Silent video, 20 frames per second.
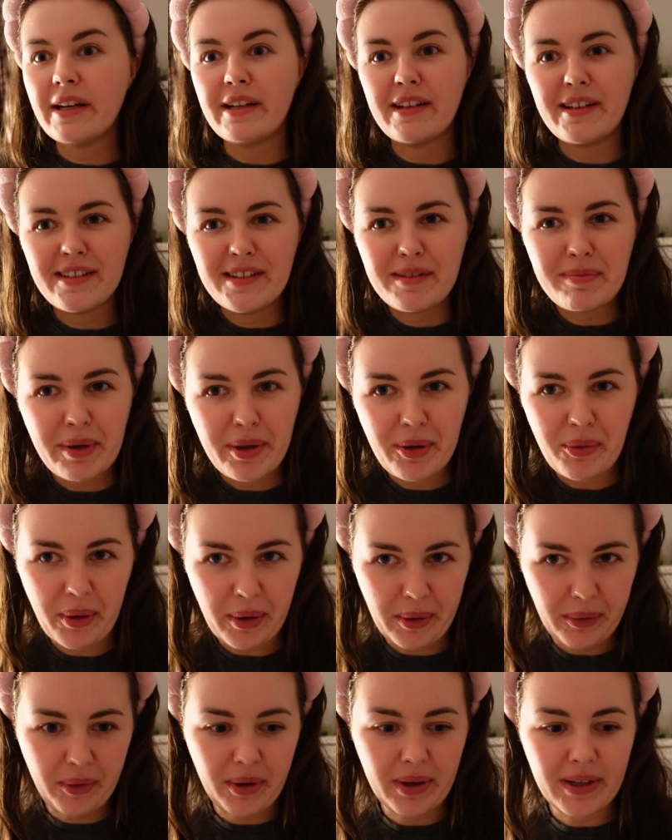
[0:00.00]
need to speak
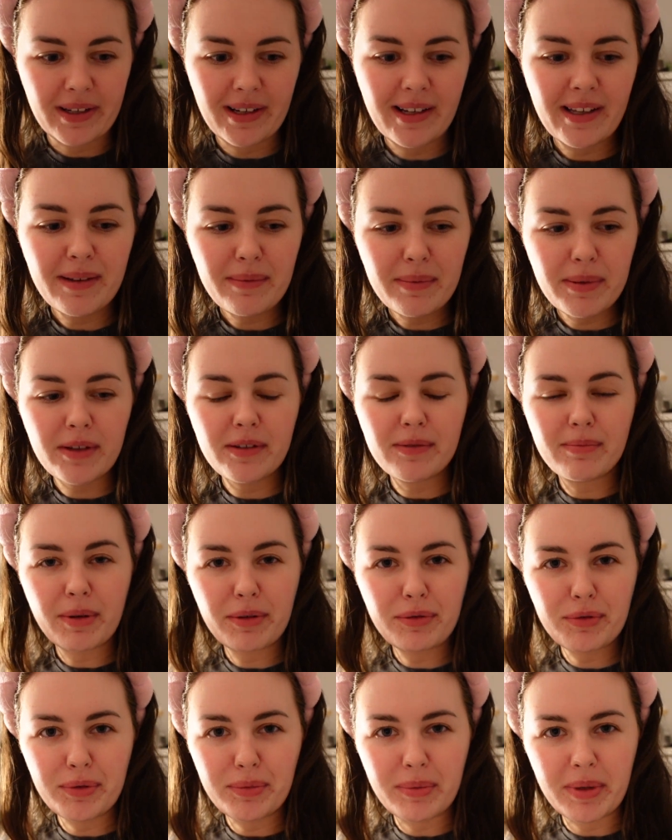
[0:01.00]
quite quietly because my
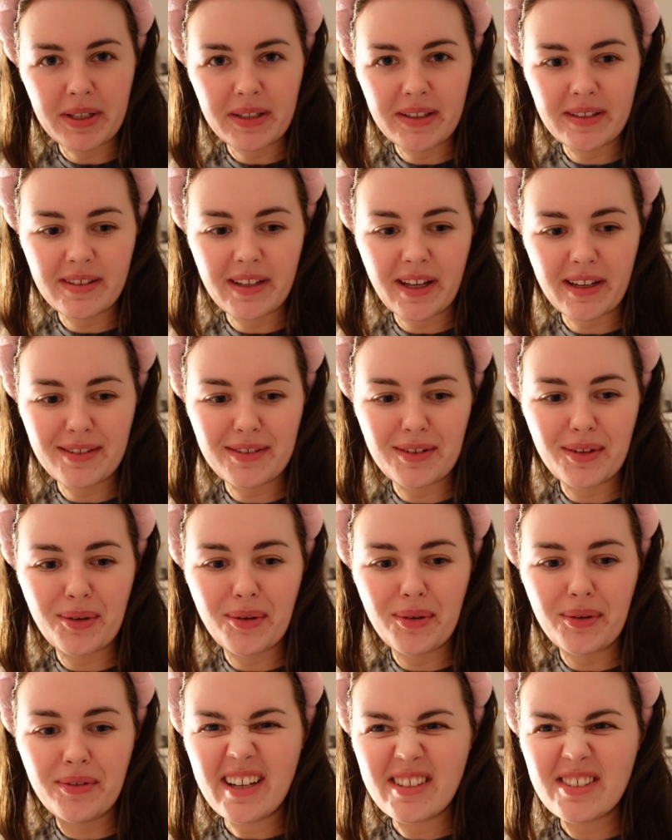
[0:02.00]
roommate is next
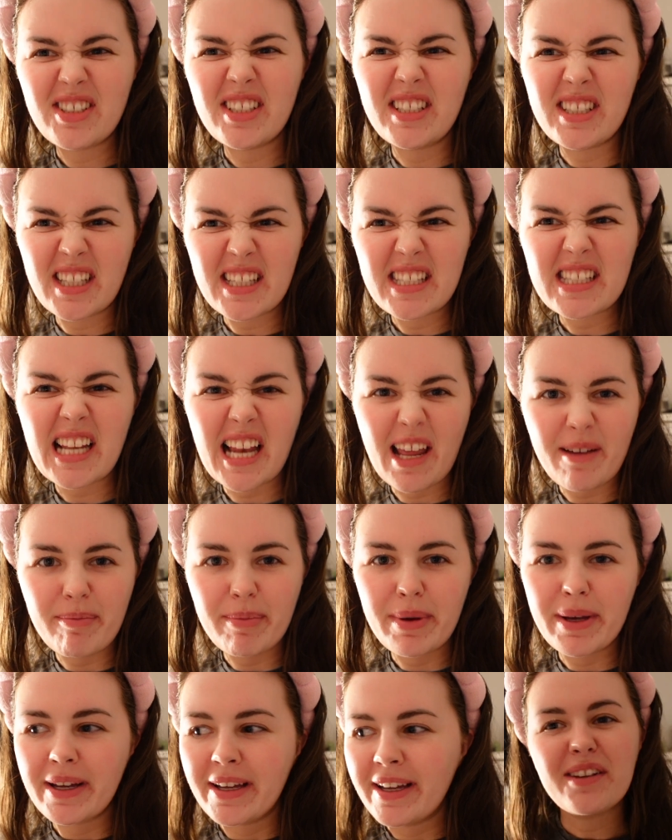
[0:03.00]
door and she's
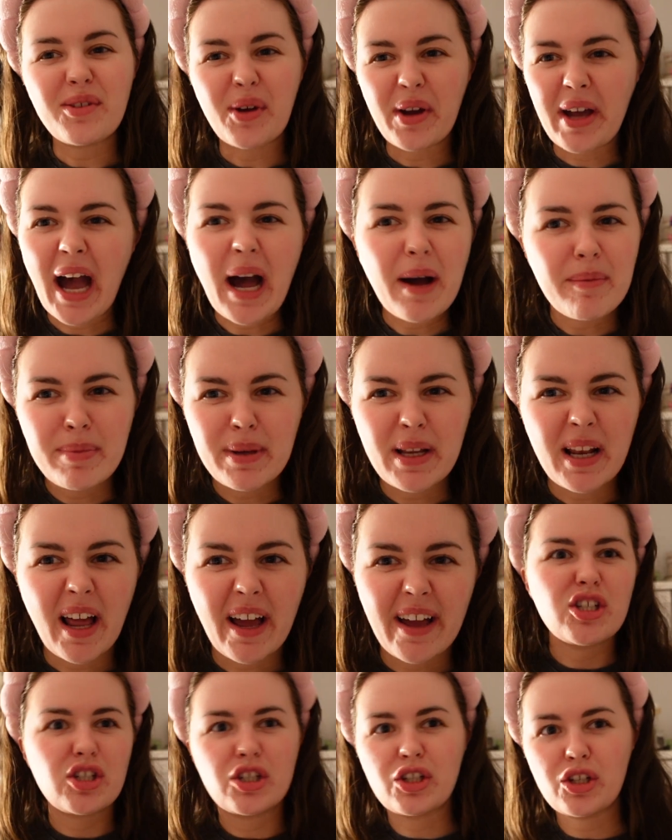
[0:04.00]
asleep. So I can't be
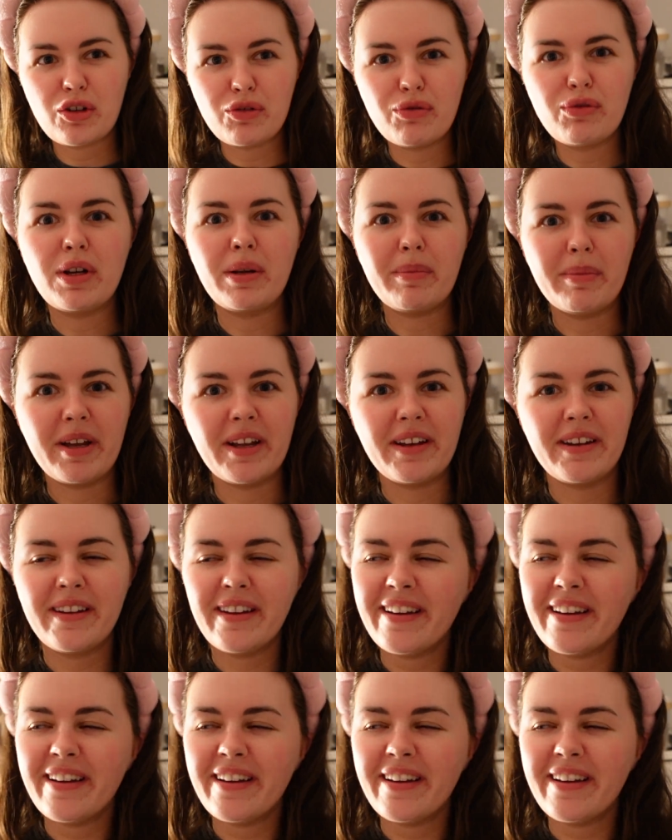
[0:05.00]
like screaming.